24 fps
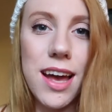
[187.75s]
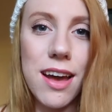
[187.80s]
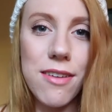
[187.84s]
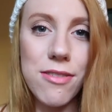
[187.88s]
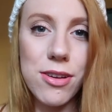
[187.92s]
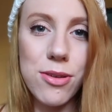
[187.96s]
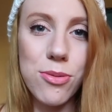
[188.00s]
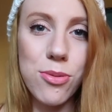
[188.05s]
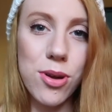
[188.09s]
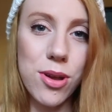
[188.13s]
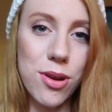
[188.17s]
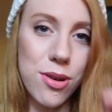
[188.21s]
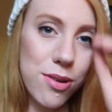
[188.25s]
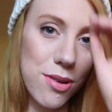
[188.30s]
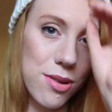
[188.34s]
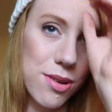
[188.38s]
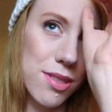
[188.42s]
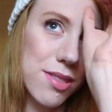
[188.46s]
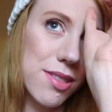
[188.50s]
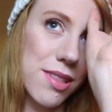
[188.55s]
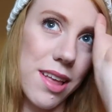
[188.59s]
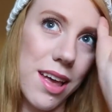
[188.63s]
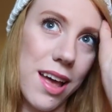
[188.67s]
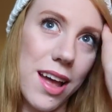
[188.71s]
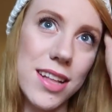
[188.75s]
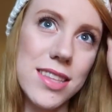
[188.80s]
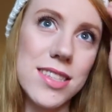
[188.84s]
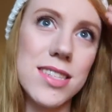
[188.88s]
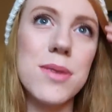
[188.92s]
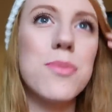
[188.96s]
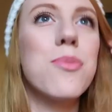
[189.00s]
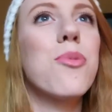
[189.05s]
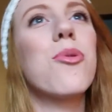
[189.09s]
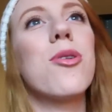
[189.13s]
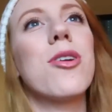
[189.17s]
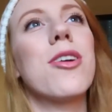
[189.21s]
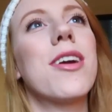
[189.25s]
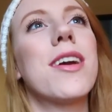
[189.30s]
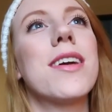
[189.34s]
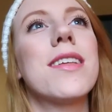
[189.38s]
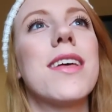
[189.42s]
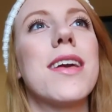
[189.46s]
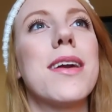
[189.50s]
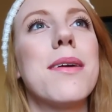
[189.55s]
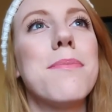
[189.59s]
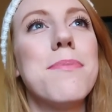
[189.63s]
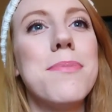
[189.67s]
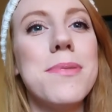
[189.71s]
that everyone ends up wearing
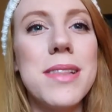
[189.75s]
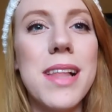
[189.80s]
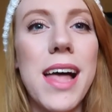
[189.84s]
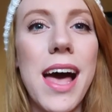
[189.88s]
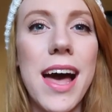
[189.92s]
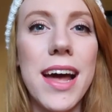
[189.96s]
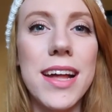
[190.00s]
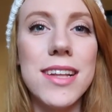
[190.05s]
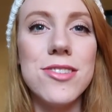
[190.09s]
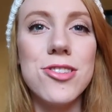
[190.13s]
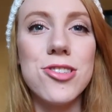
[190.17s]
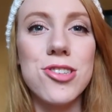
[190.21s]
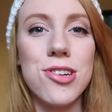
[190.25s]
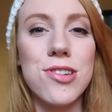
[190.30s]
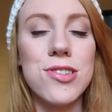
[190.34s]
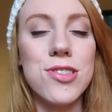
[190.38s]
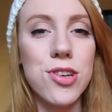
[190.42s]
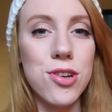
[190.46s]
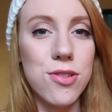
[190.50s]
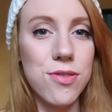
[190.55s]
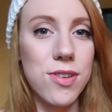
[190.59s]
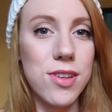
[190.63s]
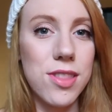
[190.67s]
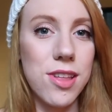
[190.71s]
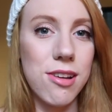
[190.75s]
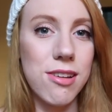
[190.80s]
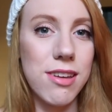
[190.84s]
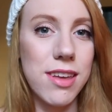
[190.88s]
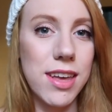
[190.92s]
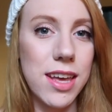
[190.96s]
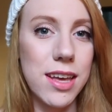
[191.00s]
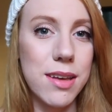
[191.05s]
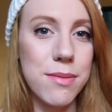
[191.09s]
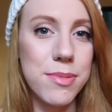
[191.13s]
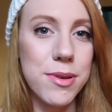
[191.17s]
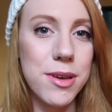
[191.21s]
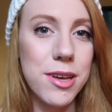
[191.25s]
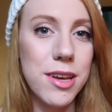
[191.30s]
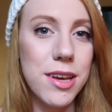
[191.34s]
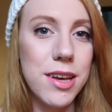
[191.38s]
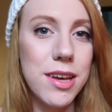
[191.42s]
like plaid shirts over their camp,